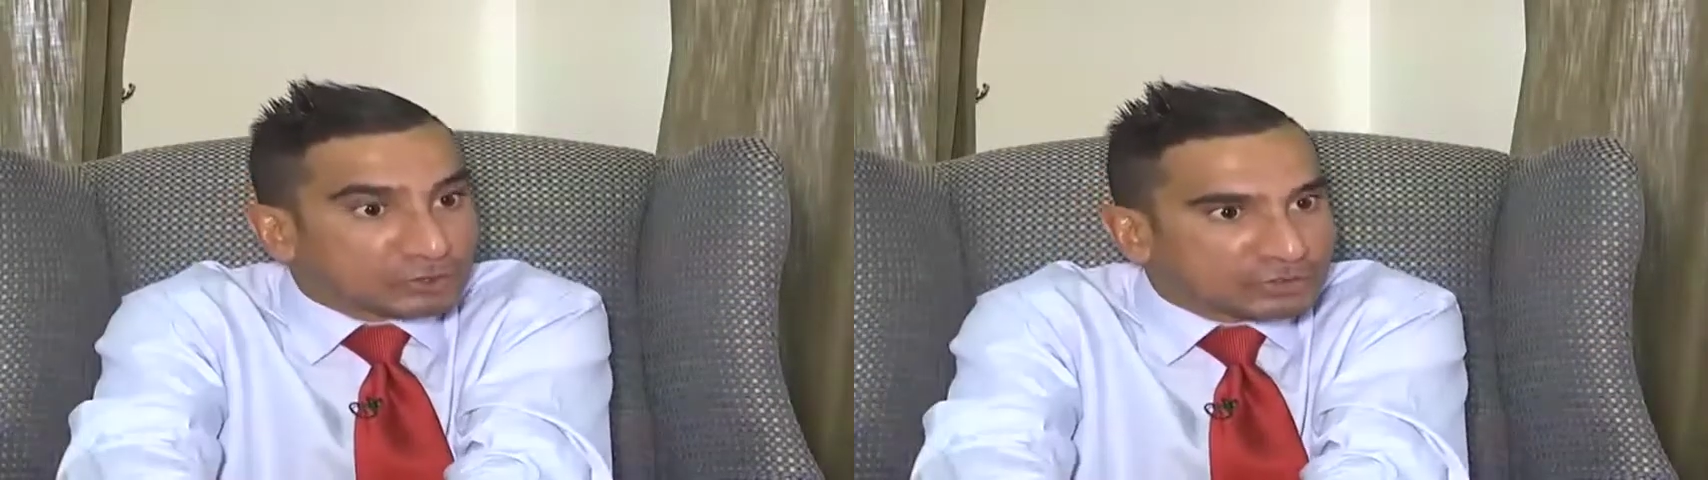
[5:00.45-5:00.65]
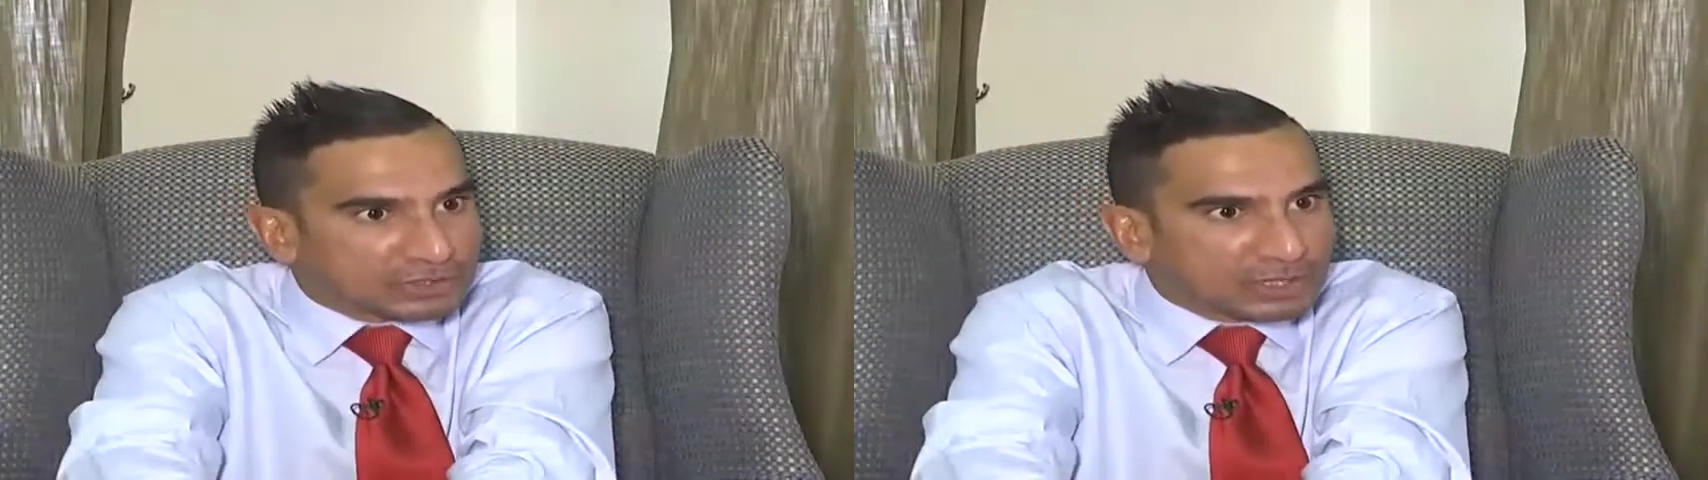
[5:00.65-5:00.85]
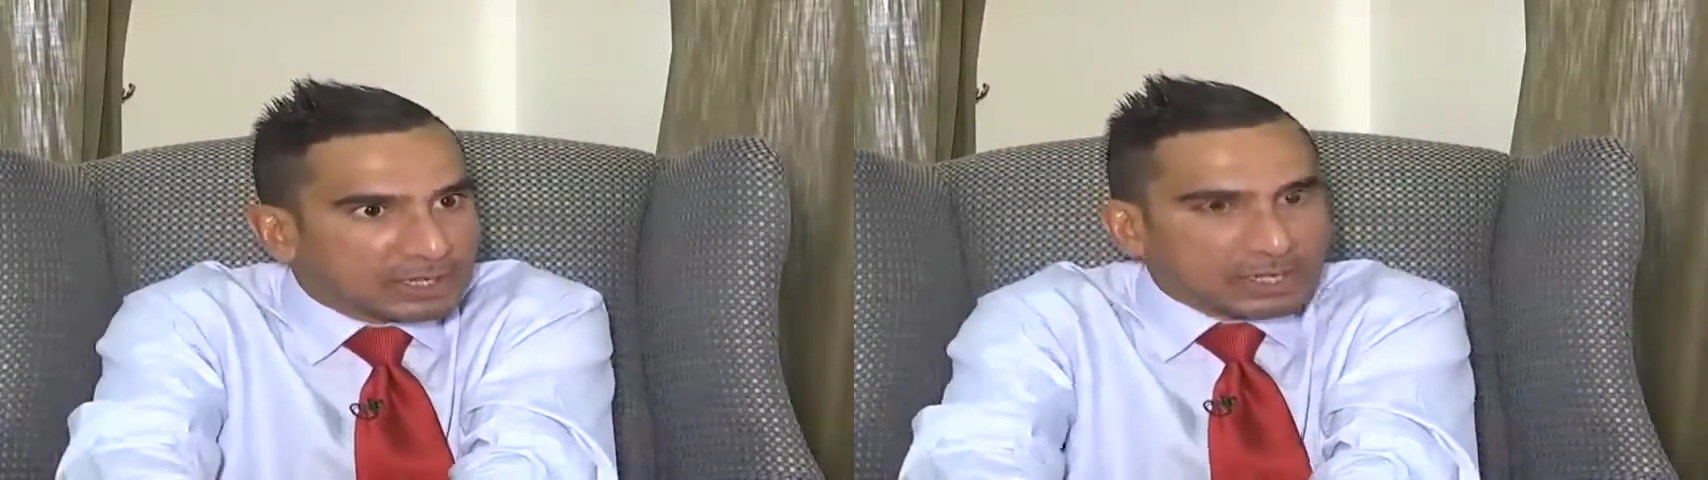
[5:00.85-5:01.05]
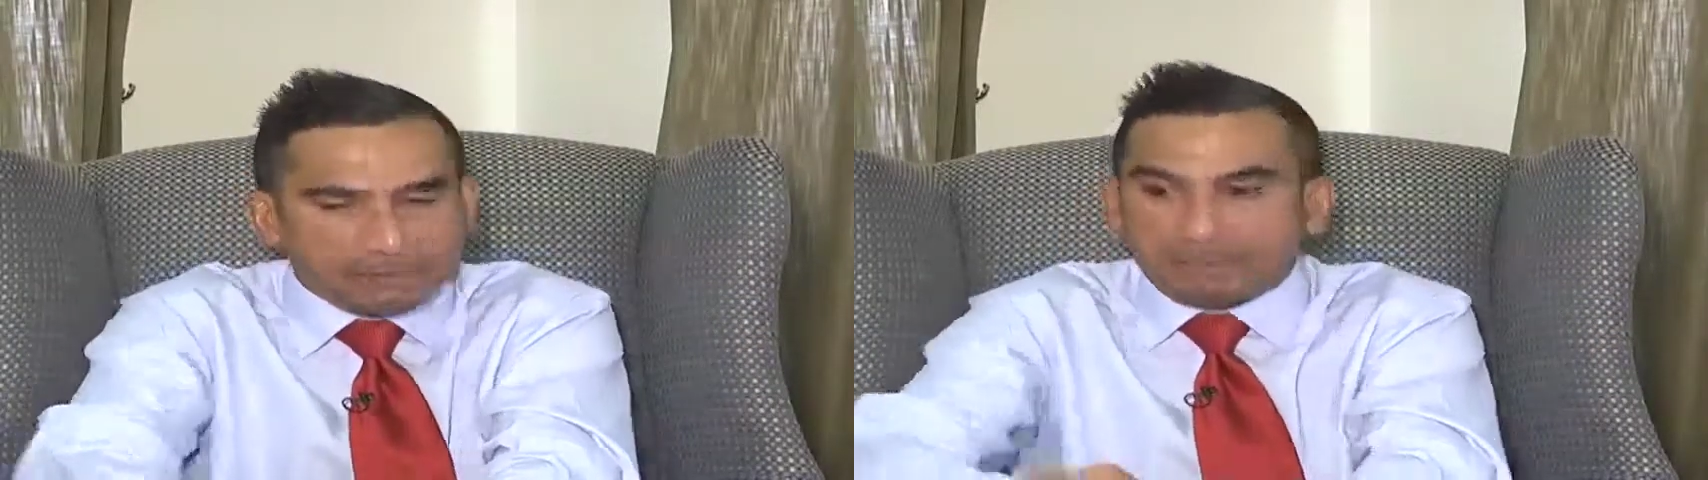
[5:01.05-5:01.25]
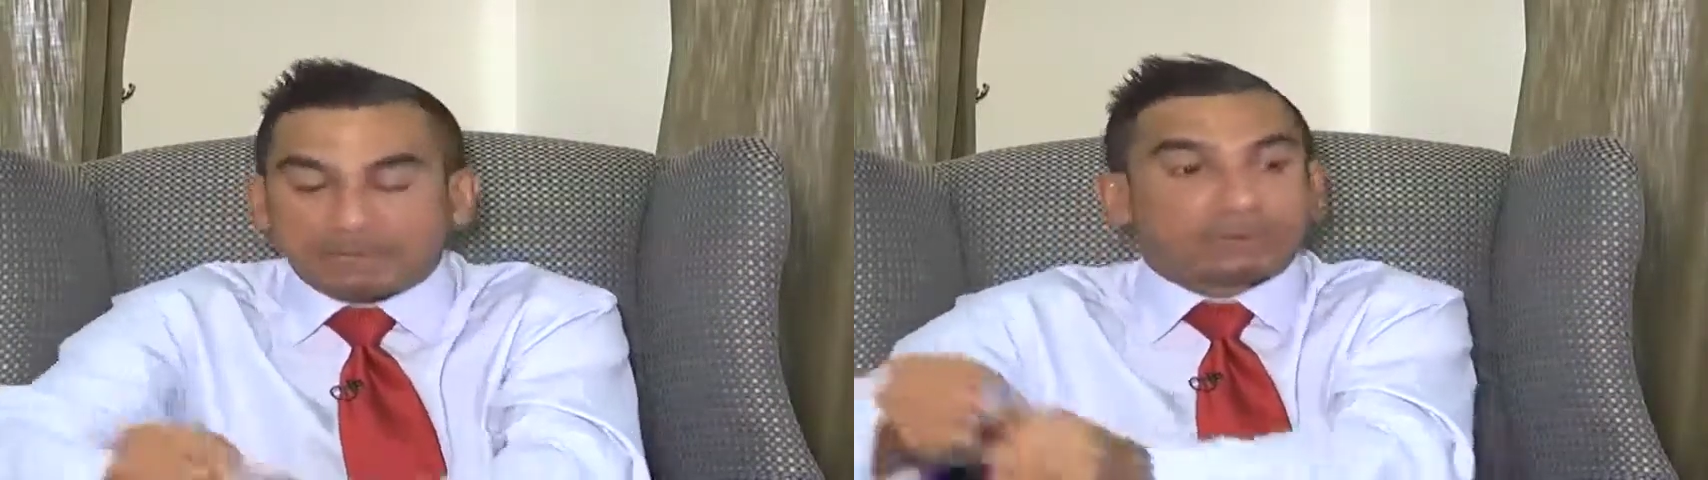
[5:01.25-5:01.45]
user?
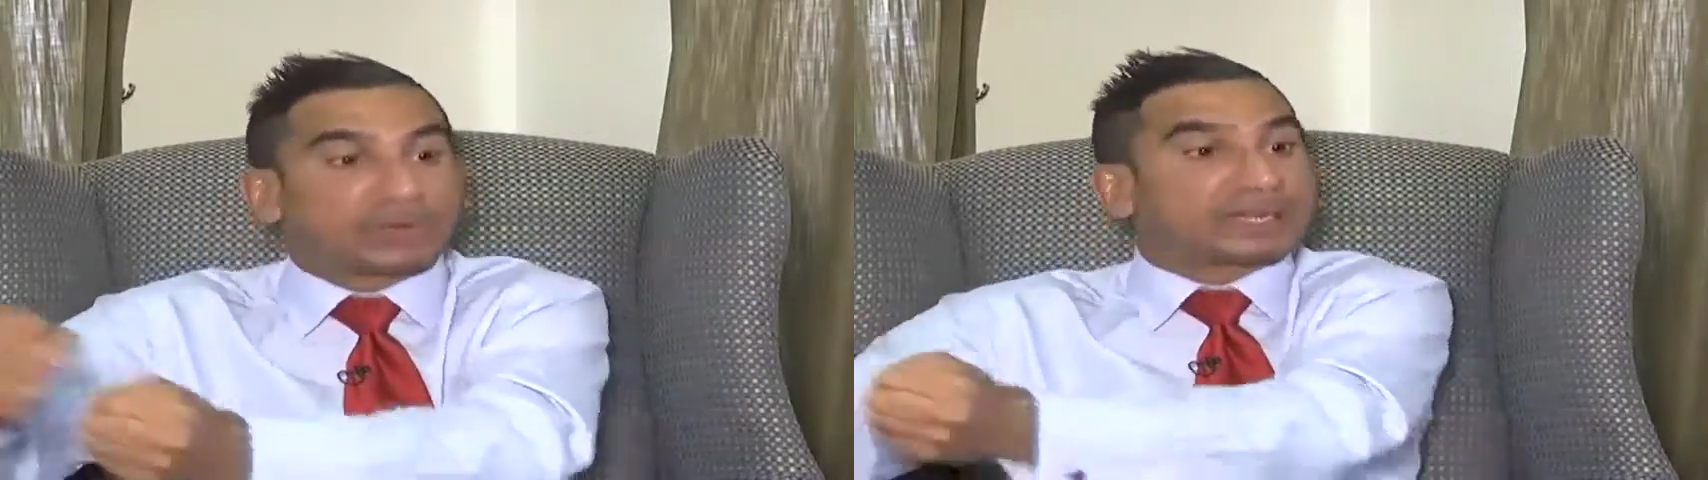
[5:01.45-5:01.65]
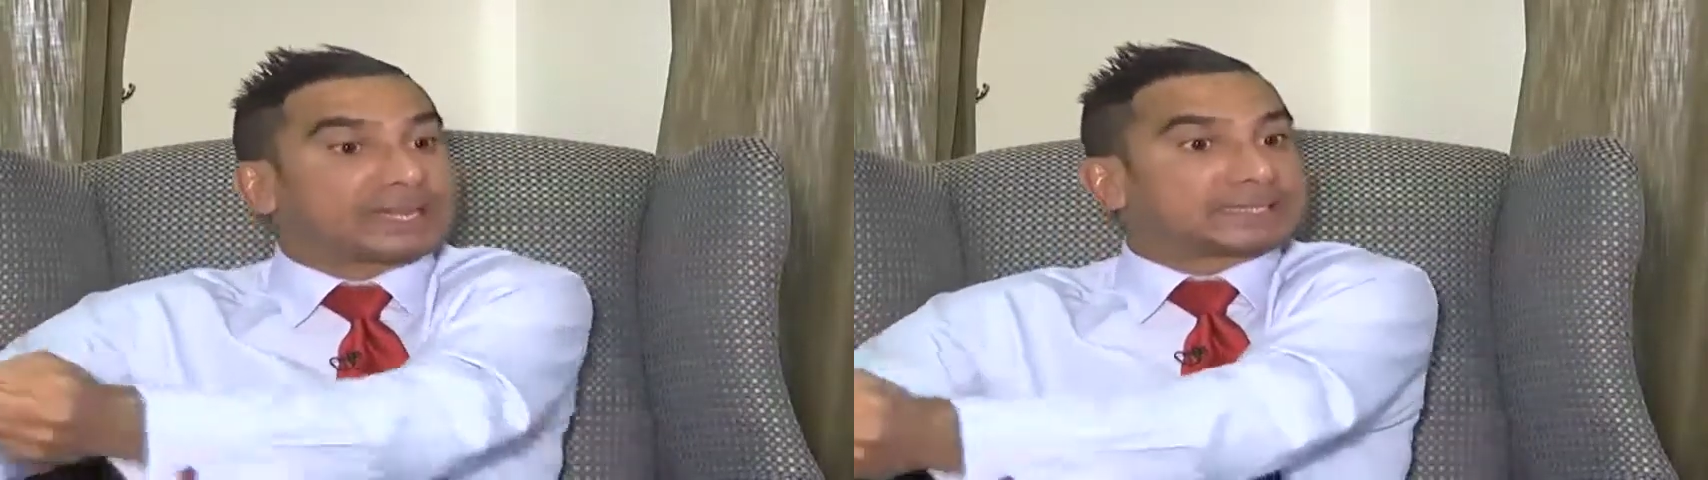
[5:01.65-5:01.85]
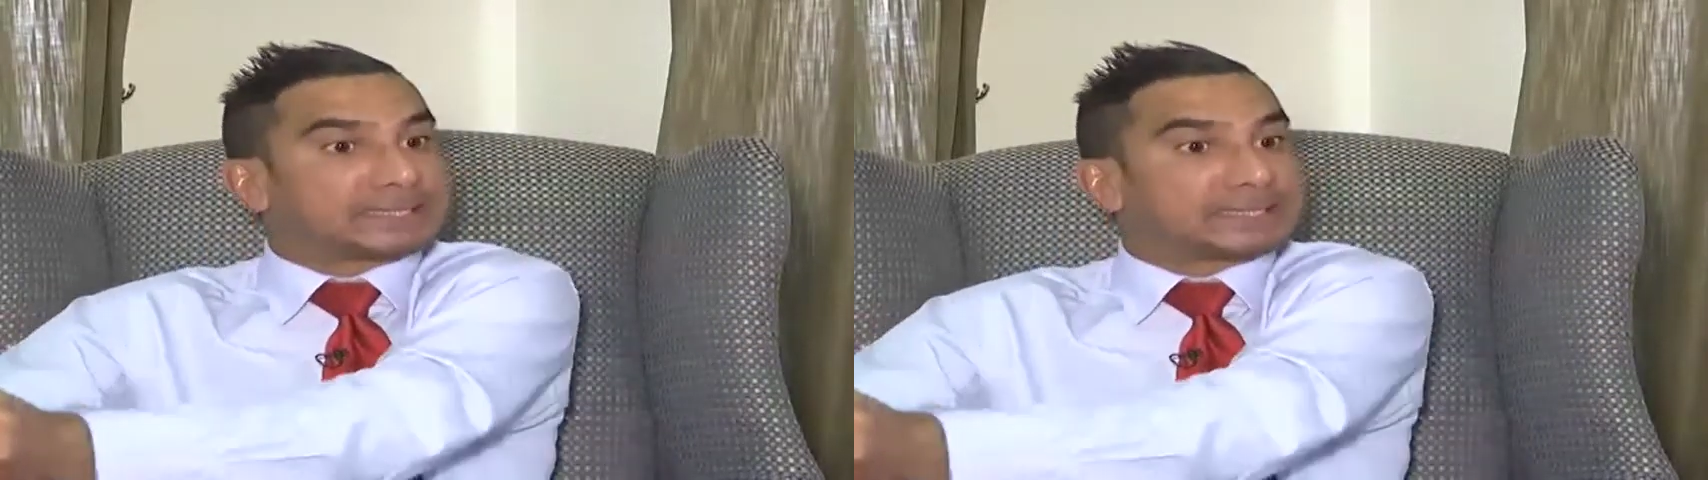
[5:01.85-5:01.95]
Maybe when it gets